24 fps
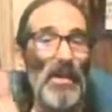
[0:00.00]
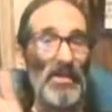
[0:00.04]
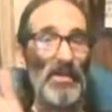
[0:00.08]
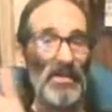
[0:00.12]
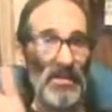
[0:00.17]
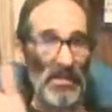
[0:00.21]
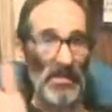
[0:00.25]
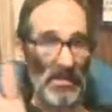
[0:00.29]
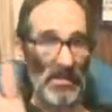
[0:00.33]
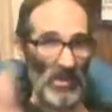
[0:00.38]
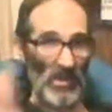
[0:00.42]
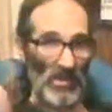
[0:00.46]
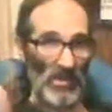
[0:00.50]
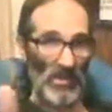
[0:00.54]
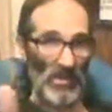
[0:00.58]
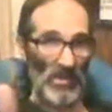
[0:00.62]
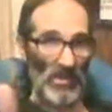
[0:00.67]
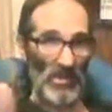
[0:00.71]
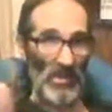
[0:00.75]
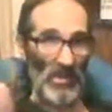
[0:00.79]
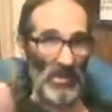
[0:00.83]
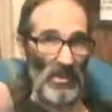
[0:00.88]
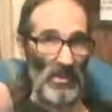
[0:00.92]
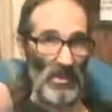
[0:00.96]
She
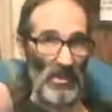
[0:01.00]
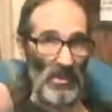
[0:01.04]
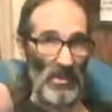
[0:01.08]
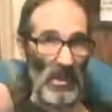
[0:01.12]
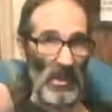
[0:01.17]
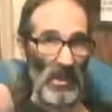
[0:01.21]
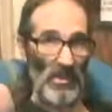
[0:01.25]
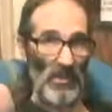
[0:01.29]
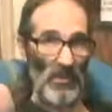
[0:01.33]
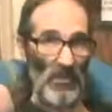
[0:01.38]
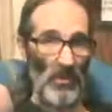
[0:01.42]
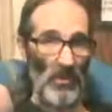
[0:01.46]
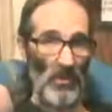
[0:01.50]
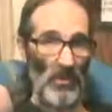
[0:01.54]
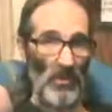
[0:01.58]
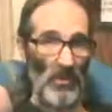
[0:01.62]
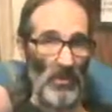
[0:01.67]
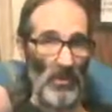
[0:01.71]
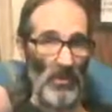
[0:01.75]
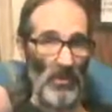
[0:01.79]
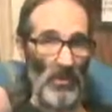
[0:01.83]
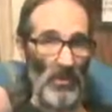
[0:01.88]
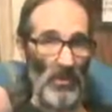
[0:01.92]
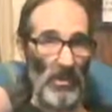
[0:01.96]
doesn't really know how the
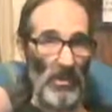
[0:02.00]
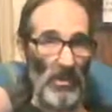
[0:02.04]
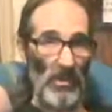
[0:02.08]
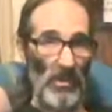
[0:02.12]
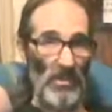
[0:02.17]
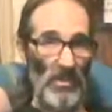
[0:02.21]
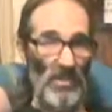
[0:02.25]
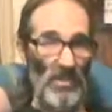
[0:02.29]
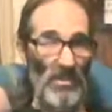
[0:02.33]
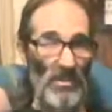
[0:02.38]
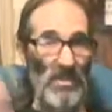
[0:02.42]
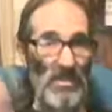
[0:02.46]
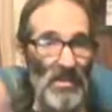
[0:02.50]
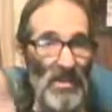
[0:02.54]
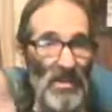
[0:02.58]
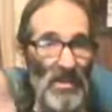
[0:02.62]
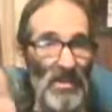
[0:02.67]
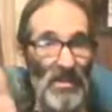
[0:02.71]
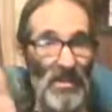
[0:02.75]
world works.